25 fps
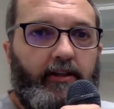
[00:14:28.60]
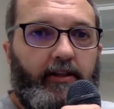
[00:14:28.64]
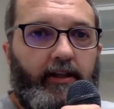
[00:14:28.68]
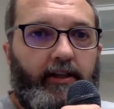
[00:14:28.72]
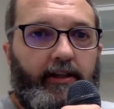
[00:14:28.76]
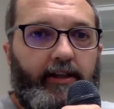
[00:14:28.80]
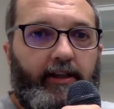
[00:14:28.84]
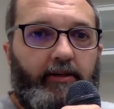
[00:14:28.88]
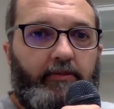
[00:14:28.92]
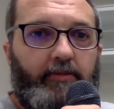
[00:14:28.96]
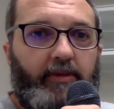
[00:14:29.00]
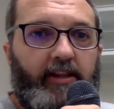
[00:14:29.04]

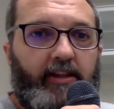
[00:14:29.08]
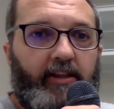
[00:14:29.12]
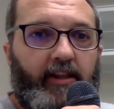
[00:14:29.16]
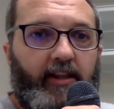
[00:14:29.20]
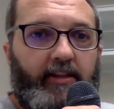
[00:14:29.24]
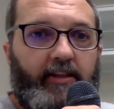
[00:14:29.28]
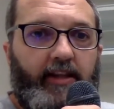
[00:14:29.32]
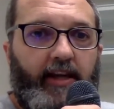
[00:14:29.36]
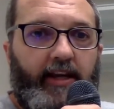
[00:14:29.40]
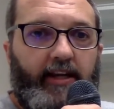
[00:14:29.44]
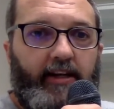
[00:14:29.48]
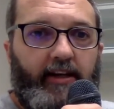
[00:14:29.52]
That would be the
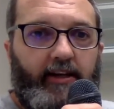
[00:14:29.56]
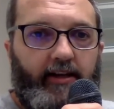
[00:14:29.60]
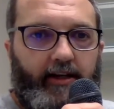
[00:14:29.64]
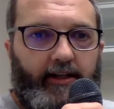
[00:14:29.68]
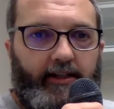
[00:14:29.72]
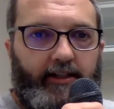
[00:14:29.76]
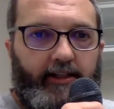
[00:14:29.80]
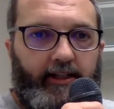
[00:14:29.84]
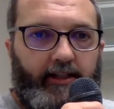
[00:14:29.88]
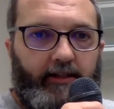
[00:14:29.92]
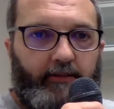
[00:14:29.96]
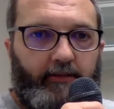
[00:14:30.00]
data I
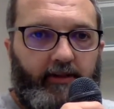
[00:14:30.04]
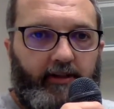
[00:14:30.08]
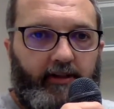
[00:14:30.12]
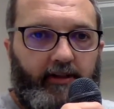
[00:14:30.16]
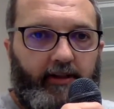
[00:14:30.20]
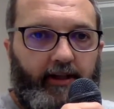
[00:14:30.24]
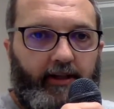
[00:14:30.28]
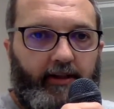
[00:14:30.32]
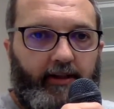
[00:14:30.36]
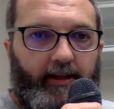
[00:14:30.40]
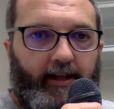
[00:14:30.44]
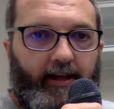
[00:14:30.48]
need. Let me
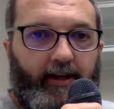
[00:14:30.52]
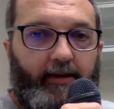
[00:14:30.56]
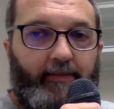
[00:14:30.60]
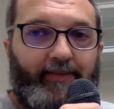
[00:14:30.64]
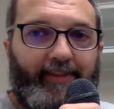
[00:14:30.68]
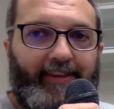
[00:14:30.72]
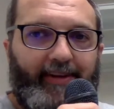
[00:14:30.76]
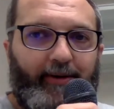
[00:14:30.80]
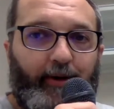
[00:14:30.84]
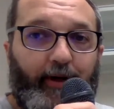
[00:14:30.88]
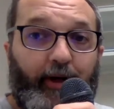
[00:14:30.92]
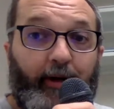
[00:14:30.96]
line that up.
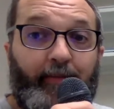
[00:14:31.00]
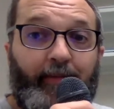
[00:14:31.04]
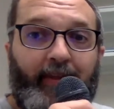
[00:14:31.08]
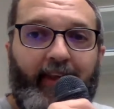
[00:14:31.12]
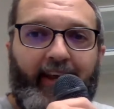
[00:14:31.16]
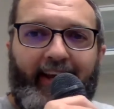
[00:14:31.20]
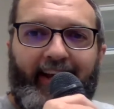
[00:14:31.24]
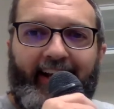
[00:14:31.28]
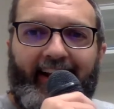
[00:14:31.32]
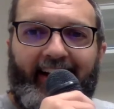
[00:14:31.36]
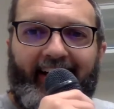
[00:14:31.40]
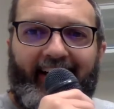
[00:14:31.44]
There we go.
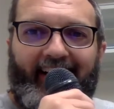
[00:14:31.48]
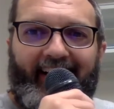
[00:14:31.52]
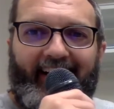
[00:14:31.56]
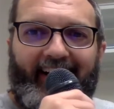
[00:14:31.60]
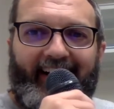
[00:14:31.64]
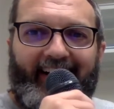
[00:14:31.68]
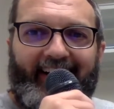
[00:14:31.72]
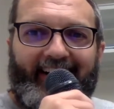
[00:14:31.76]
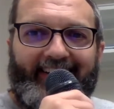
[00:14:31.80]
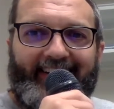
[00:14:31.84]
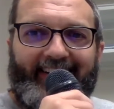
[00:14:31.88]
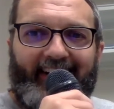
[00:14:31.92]

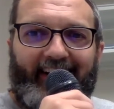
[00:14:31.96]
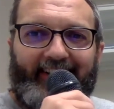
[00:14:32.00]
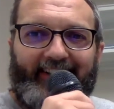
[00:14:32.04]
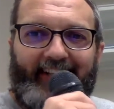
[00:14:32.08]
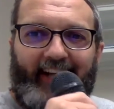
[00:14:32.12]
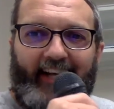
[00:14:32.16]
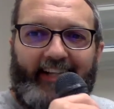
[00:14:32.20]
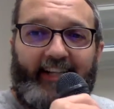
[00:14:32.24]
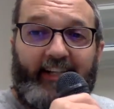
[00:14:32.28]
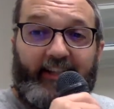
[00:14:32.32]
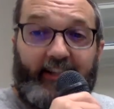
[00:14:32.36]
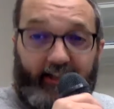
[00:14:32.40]
I
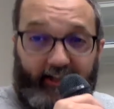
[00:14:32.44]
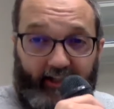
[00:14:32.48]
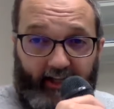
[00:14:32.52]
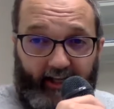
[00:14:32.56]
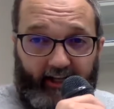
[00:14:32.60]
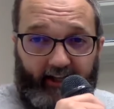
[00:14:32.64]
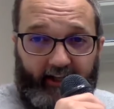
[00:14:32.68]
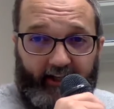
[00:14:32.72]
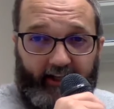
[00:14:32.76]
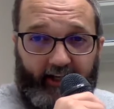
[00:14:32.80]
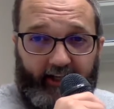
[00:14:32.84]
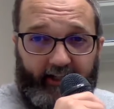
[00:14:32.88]
get the
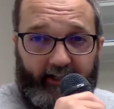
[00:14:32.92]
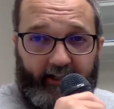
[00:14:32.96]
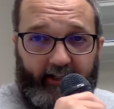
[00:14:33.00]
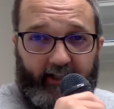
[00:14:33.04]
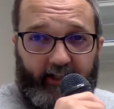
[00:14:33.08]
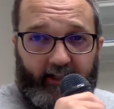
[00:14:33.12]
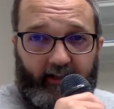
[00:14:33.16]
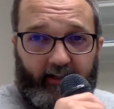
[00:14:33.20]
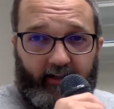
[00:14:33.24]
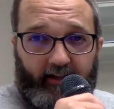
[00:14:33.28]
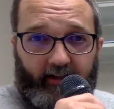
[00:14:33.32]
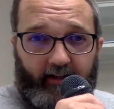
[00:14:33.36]
data that I
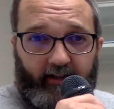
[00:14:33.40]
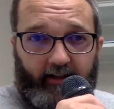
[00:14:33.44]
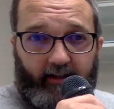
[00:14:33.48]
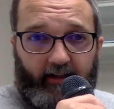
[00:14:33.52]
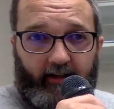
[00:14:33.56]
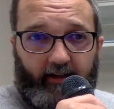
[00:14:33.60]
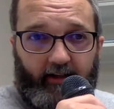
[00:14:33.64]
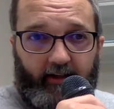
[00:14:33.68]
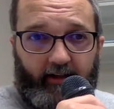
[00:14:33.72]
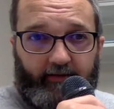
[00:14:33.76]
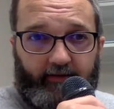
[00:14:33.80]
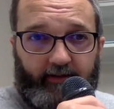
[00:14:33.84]
need
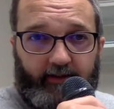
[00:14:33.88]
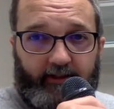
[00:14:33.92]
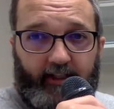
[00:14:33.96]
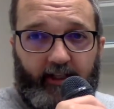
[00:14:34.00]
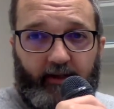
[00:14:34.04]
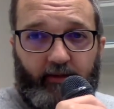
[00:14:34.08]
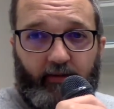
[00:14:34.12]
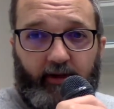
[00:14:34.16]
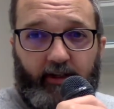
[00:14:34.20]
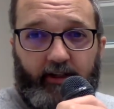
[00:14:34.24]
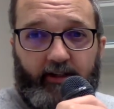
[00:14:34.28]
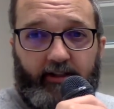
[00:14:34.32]
for
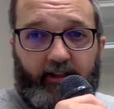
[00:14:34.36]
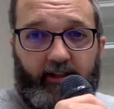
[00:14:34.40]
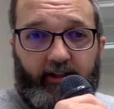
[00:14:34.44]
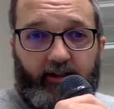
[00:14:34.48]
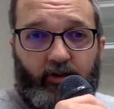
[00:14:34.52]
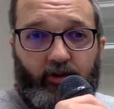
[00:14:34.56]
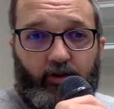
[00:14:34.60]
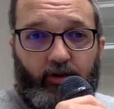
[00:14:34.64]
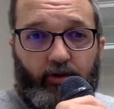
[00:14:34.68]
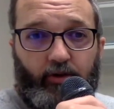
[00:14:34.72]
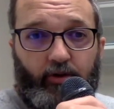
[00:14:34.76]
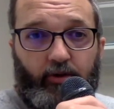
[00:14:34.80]
T1 and
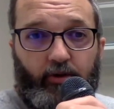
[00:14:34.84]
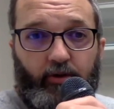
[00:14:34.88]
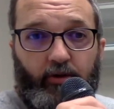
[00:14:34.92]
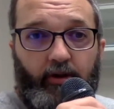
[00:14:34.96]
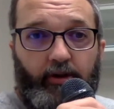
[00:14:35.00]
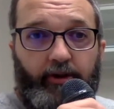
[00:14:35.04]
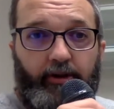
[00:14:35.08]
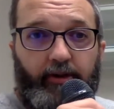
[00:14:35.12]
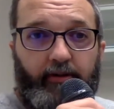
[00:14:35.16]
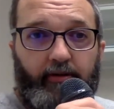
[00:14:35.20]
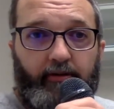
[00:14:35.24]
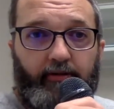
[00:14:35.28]
T2
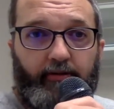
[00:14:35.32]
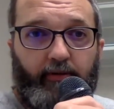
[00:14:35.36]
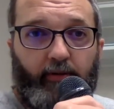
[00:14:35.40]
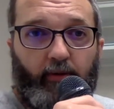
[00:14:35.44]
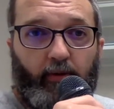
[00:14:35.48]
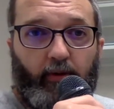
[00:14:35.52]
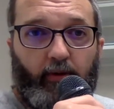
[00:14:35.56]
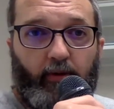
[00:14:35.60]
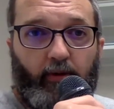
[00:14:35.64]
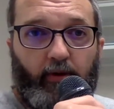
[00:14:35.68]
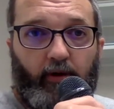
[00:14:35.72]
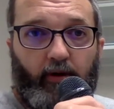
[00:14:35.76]

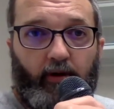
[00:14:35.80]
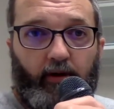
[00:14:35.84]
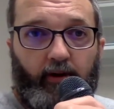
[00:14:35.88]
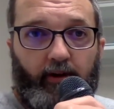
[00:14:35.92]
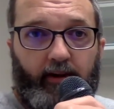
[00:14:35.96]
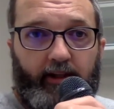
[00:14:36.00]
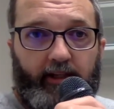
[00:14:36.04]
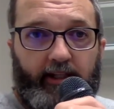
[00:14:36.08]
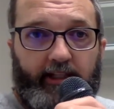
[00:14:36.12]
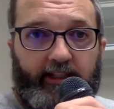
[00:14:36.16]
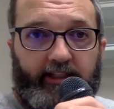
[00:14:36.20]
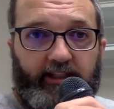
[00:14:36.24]
for
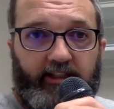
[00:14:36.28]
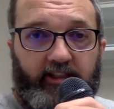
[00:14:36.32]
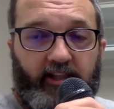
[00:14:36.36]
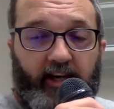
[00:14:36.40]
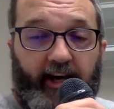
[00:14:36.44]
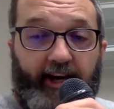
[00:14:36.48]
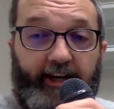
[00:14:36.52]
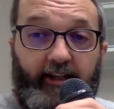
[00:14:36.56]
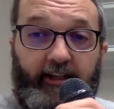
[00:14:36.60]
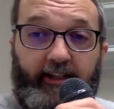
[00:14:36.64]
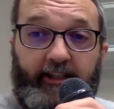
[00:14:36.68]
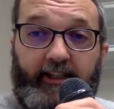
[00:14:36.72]
the
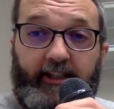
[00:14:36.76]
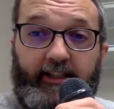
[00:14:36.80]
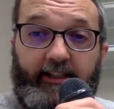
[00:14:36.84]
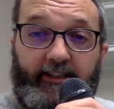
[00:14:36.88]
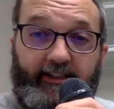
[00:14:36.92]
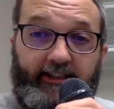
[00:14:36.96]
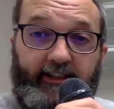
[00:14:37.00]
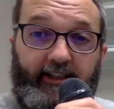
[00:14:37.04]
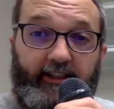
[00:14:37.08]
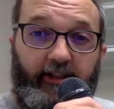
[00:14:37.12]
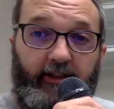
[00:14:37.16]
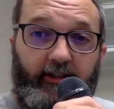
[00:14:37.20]
slider in
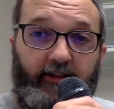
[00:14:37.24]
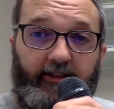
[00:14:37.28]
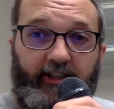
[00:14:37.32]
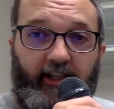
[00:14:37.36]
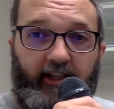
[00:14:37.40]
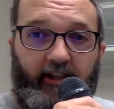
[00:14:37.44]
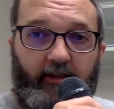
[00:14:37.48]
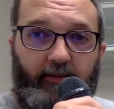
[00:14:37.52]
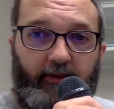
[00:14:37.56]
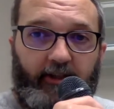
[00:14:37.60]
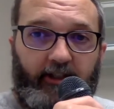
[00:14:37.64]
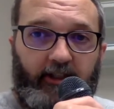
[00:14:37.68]
0
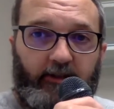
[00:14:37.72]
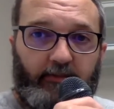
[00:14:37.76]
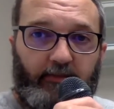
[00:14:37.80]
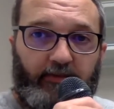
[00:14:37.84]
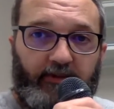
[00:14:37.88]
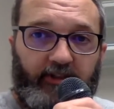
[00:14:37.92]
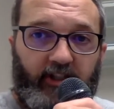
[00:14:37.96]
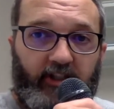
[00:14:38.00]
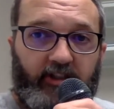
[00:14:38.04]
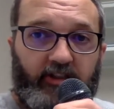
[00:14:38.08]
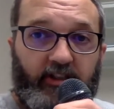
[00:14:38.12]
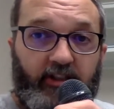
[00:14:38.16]
centimeters
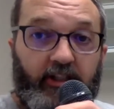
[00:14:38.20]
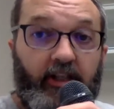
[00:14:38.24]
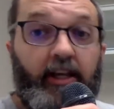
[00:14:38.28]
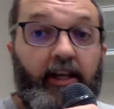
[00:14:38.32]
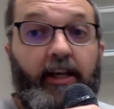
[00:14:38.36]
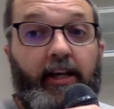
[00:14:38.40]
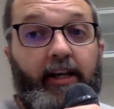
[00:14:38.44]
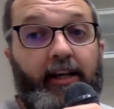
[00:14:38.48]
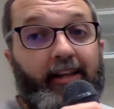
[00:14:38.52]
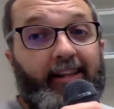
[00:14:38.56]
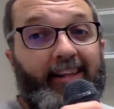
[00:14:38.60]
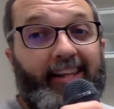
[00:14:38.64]
position.
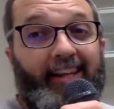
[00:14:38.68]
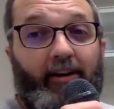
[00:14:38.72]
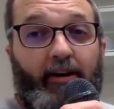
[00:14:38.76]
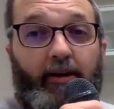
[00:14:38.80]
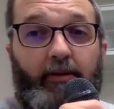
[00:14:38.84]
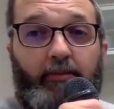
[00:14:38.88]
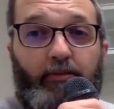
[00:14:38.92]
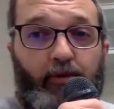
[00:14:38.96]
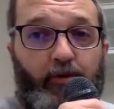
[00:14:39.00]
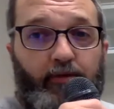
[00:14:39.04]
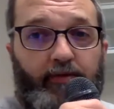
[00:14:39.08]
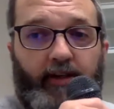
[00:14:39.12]
Now I
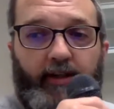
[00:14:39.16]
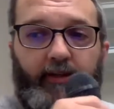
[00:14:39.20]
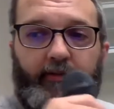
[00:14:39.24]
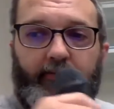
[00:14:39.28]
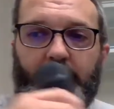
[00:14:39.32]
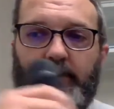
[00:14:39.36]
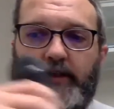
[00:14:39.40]
move it.